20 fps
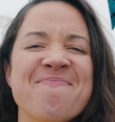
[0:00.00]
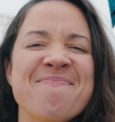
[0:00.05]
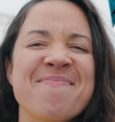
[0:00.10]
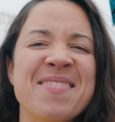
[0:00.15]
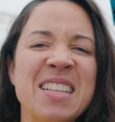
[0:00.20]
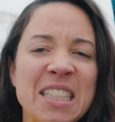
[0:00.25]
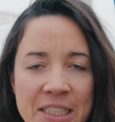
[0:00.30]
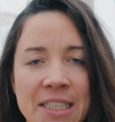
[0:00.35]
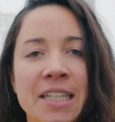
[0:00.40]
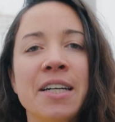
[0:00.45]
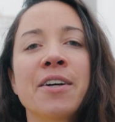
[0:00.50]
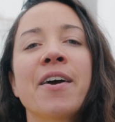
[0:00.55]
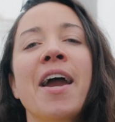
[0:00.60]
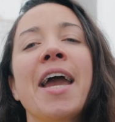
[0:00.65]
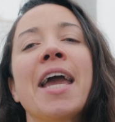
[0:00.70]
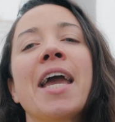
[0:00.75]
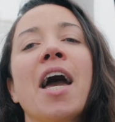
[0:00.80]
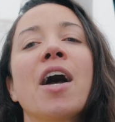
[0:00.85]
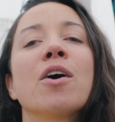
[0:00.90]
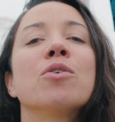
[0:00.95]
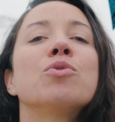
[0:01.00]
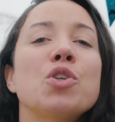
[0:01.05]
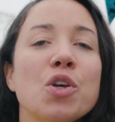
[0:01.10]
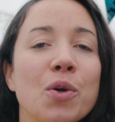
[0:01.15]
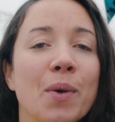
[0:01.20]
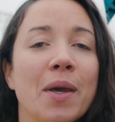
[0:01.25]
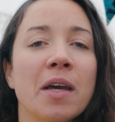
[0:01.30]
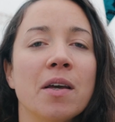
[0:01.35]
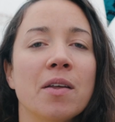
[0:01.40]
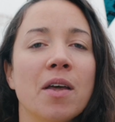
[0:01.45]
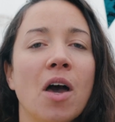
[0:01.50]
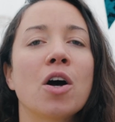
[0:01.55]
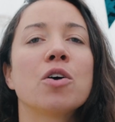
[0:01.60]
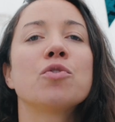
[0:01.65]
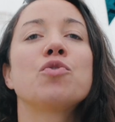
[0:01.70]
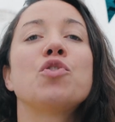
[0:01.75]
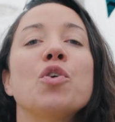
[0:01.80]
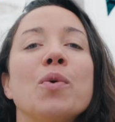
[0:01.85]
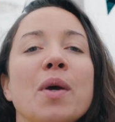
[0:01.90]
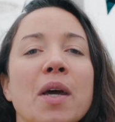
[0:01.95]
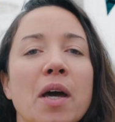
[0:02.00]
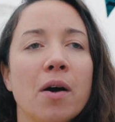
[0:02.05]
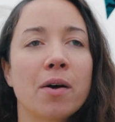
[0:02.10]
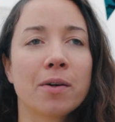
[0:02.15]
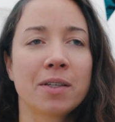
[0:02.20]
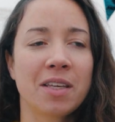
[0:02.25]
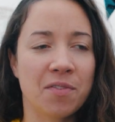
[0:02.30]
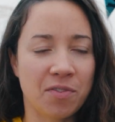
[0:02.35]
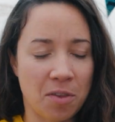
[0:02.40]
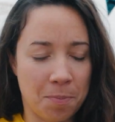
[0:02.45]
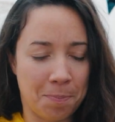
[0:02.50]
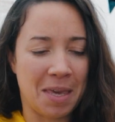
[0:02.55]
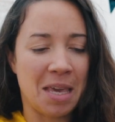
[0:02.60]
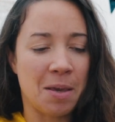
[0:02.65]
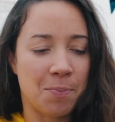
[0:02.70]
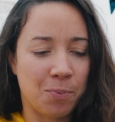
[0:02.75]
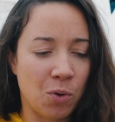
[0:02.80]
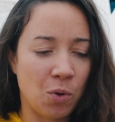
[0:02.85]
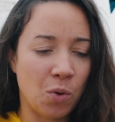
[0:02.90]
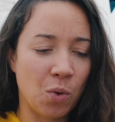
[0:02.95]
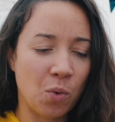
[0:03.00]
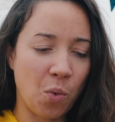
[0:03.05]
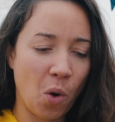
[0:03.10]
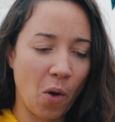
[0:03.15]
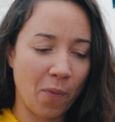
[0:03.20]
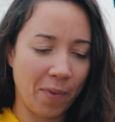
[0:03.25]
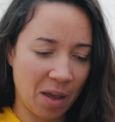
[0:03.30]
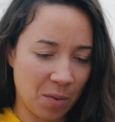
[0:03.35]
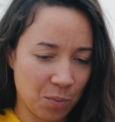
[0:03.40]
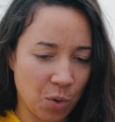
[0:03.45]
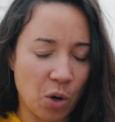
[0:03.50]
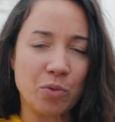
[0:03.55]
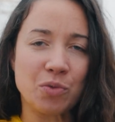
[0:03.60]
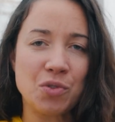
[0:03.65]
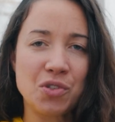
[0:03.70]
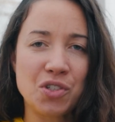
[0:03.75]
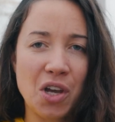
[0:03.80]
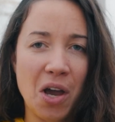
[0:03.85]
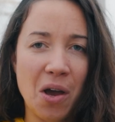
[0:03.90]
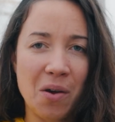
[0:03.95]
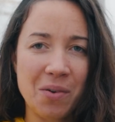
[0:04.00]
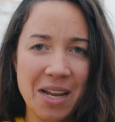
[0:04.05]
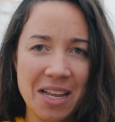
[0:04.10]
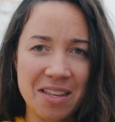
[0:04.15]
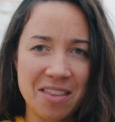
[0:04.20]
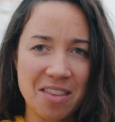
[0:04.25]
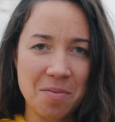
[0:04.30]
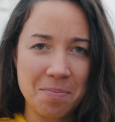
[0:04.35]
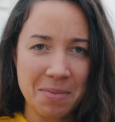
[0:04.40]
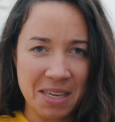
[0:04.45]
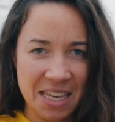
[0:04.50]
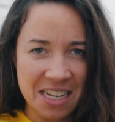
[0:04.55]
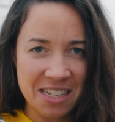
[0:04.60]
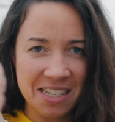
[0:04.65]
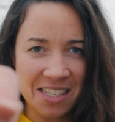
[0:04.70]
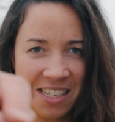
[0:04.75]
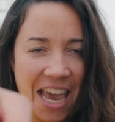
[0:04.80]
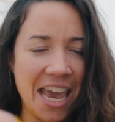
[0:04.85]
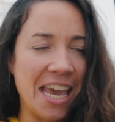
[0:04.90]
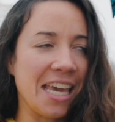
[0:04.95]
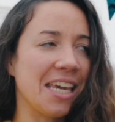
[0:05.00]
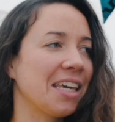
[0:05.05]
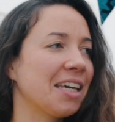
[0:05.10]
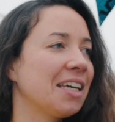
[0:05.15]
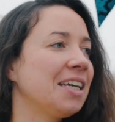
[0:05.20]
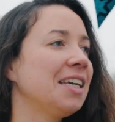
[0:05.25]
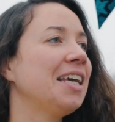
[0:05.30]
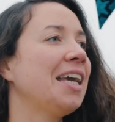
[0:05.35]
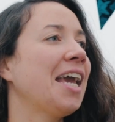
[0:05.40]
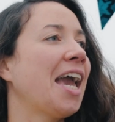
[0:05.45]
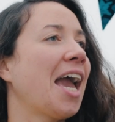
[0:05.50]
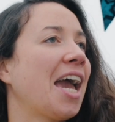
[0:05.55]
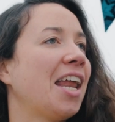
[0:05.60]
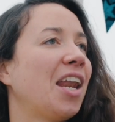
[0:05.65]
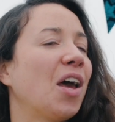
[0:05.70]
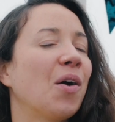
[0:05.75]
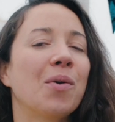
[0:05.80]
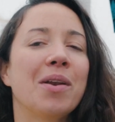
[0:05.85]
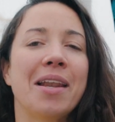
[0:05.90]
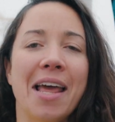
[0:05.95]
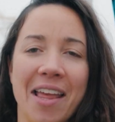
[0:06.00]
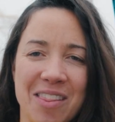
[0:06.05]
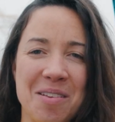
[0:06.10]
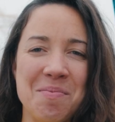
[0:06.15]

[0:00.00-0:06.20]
all right, I'll do it. I'll give the people what they want. I'll let them eat cake and I'll let them